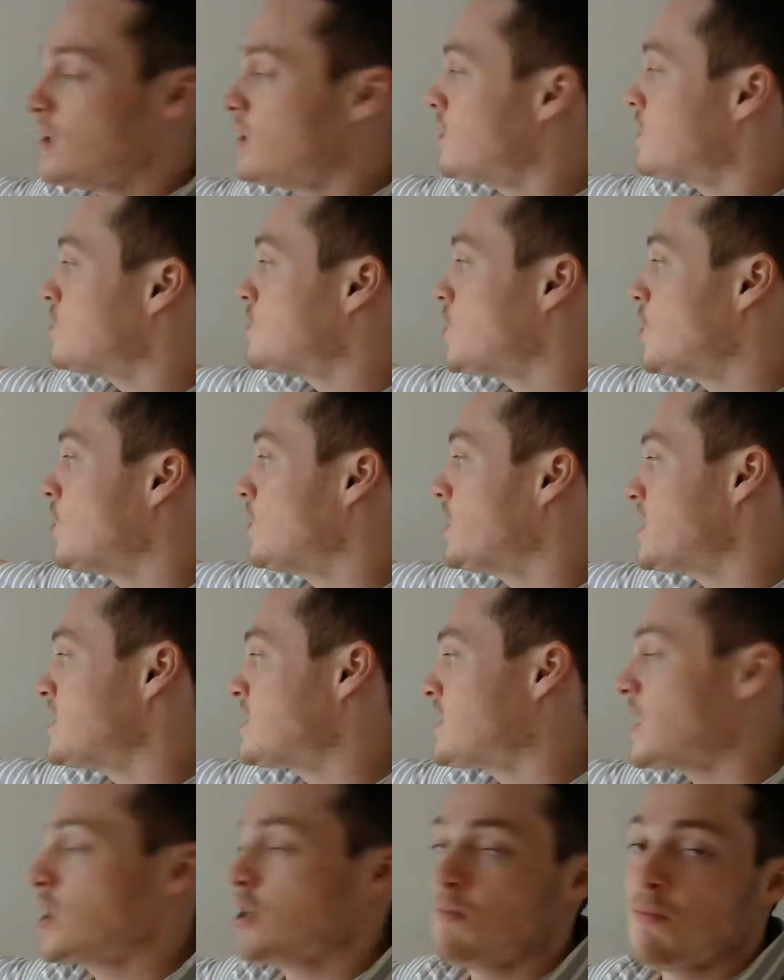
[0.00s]
So let's
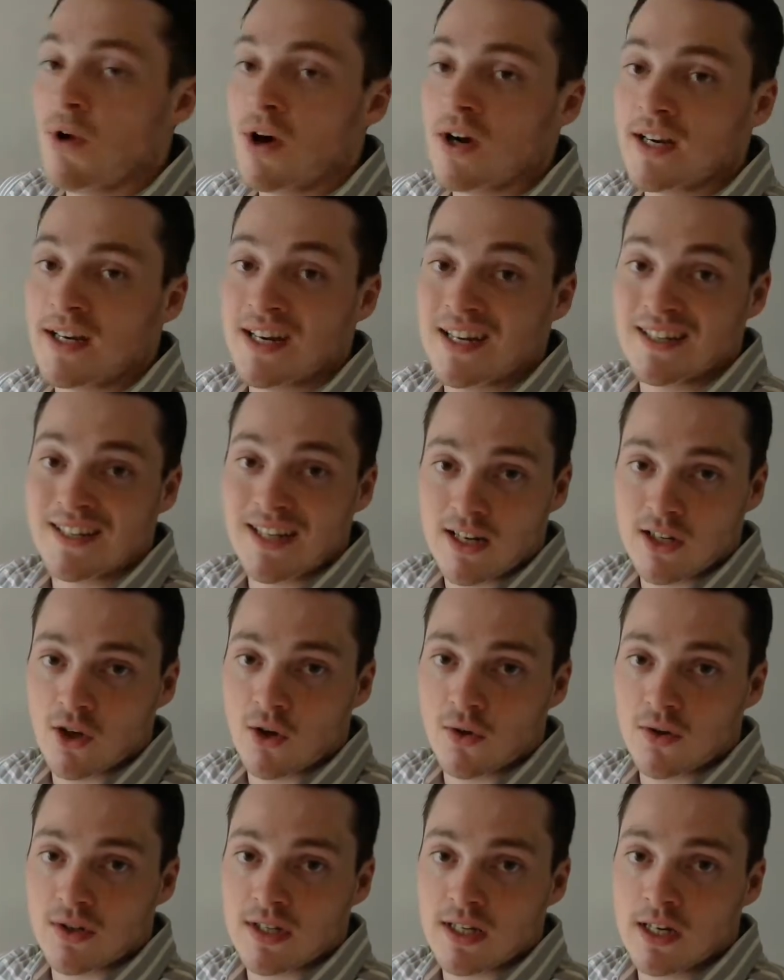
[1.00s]
say you bought it at
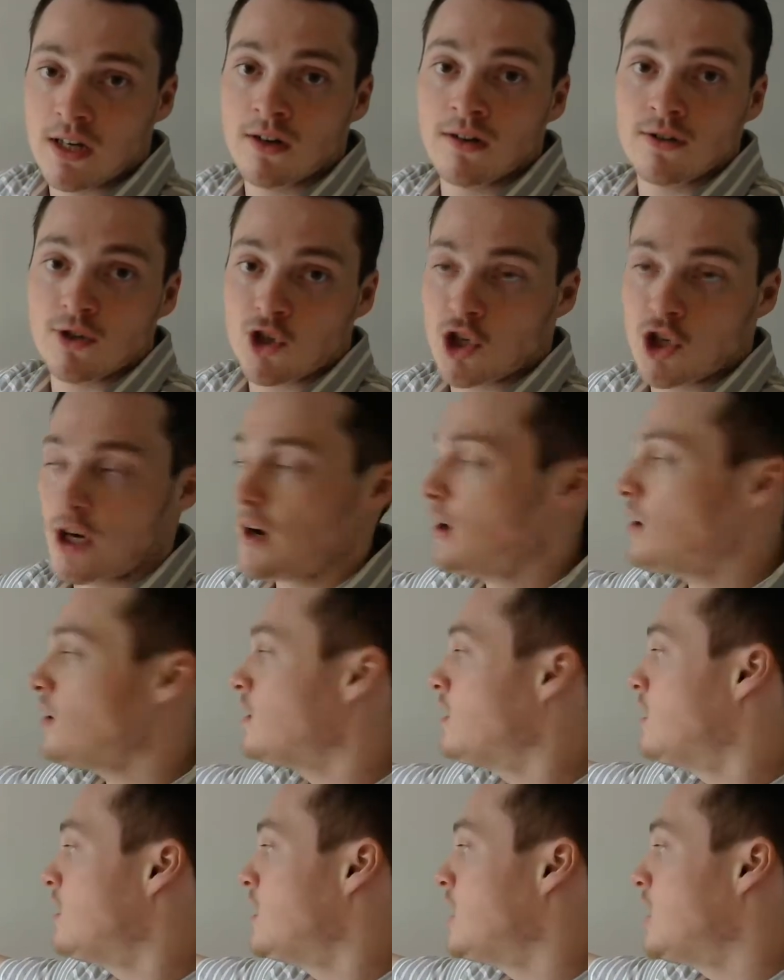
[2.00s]
$10 here, a share,
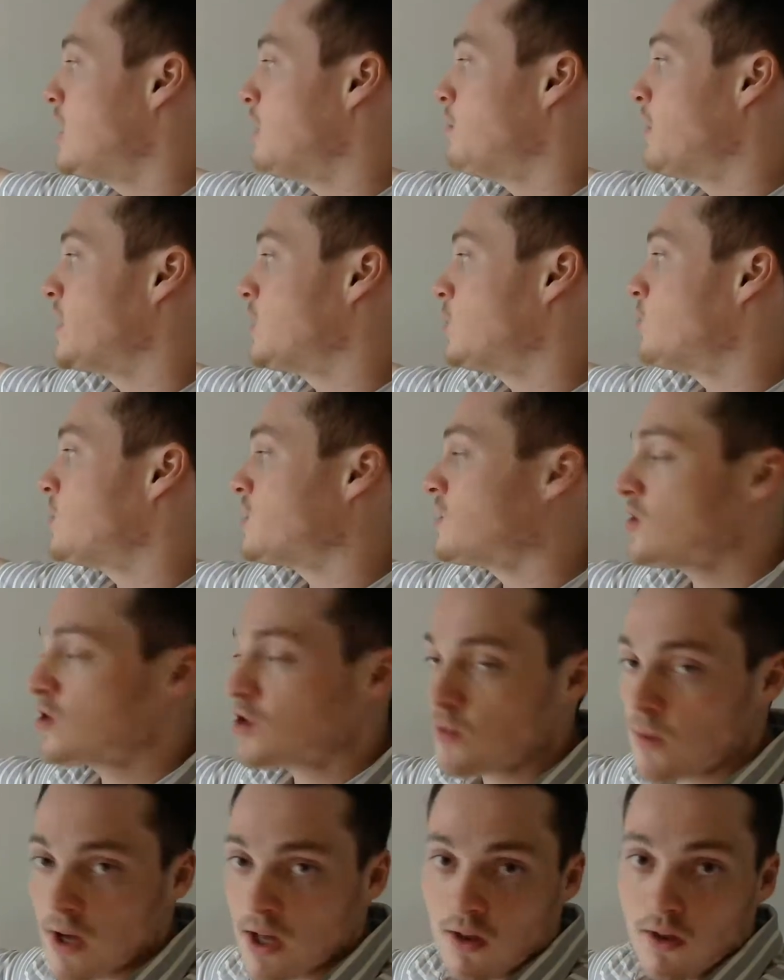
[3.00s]
it might increase to
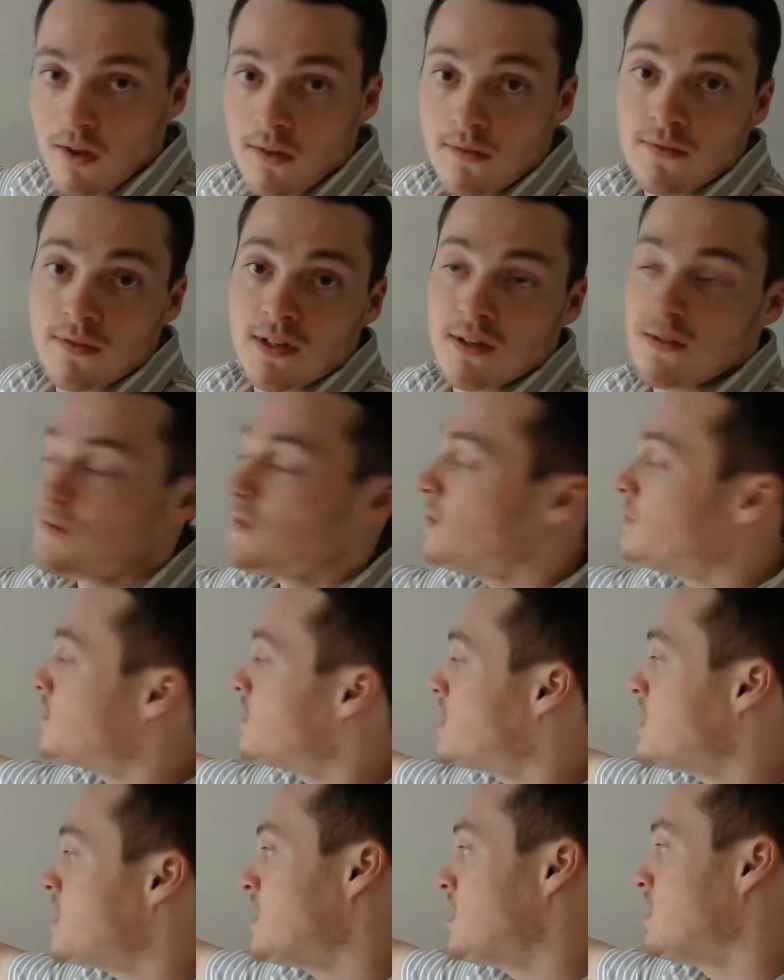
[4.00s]
12, to
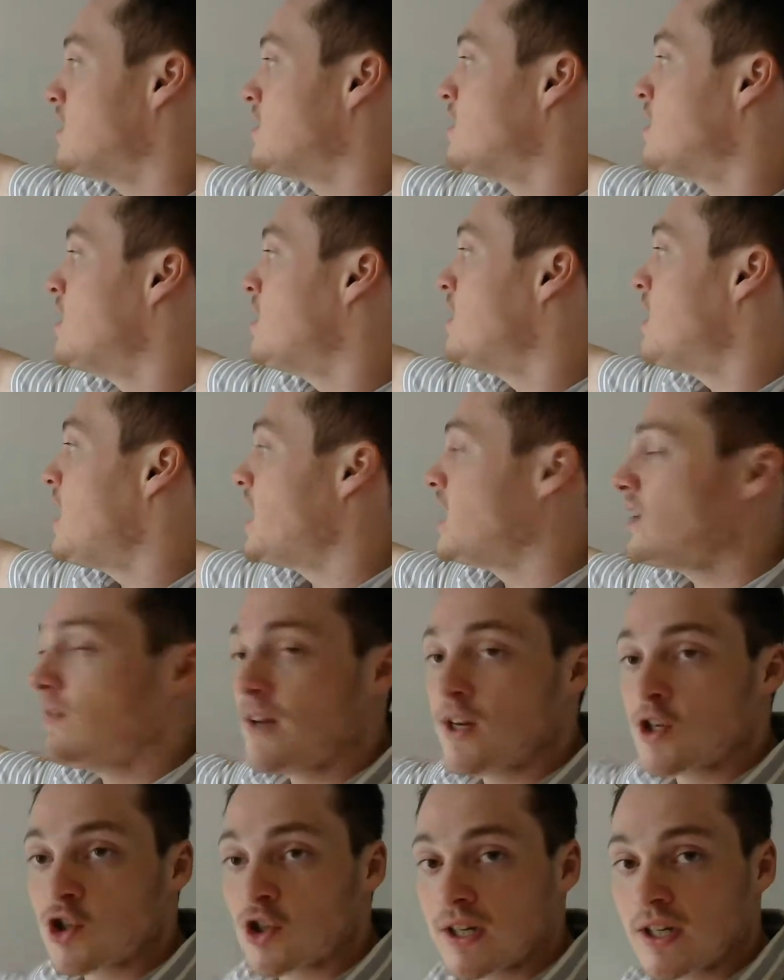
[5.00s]
15, and
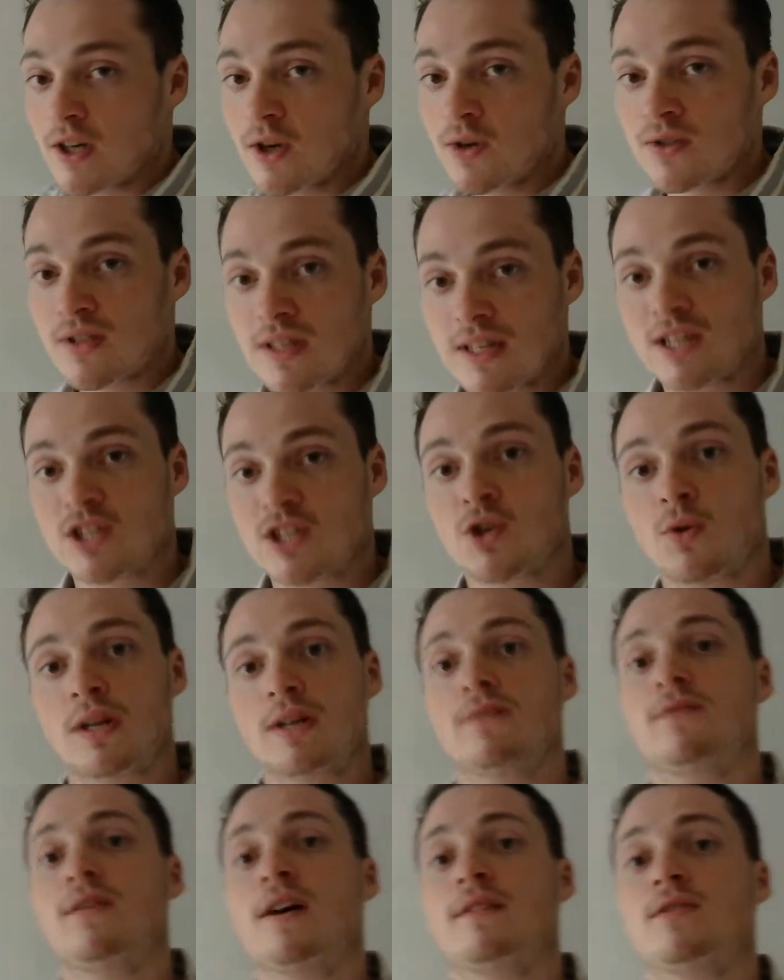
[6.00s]
eventually it goes to that
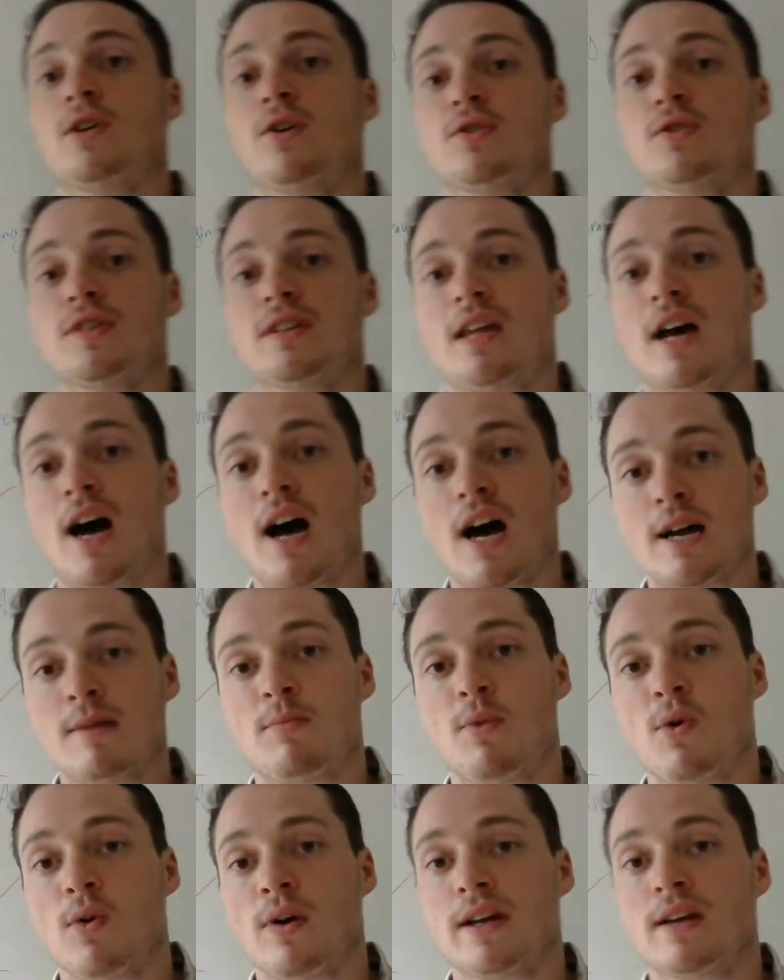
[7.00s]
$25 at the high
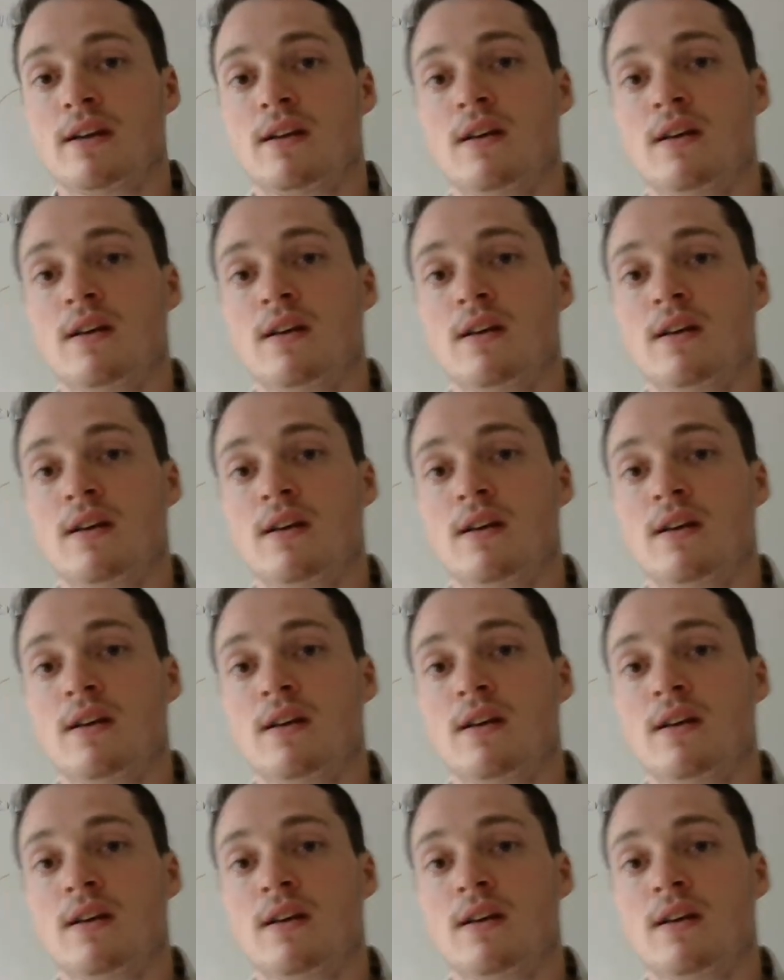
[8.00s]
point.